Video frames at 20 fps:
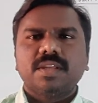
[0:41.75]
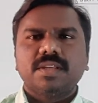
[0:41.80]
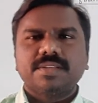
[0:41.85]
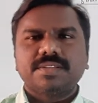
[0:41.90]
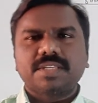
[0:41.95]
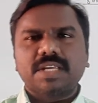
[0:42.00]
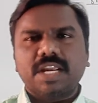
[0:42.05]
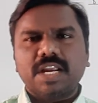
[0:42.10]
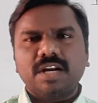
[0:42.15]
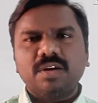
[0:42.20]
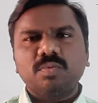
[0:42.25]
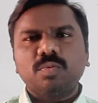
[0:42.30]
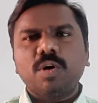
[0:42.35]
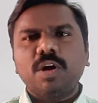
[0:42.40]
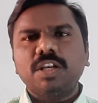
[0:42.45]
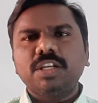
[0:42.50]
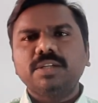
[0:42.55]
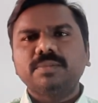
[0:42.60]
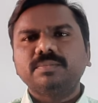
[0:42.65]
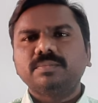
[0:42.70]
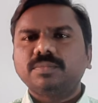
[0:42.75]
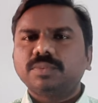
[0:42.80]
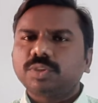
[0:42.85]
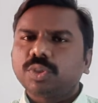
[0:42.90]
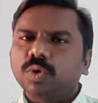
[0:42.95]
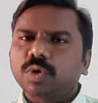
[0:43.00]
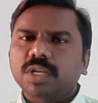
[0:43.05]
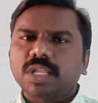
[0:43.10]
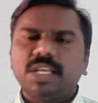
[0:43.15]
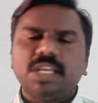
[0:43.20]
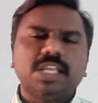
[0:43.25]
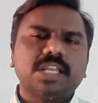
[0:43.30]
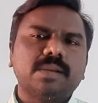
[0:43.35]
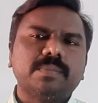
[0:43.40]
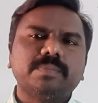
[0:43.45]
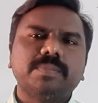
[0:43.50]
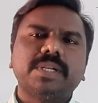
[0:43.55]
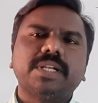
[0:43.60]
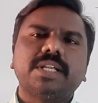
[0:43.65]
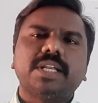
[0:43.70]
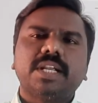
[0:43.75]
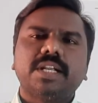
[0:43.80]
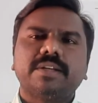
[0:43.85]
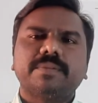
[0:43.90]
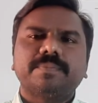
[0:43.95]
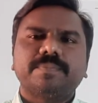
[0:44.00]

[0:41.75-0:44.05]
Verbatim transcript: Second volume totally completed.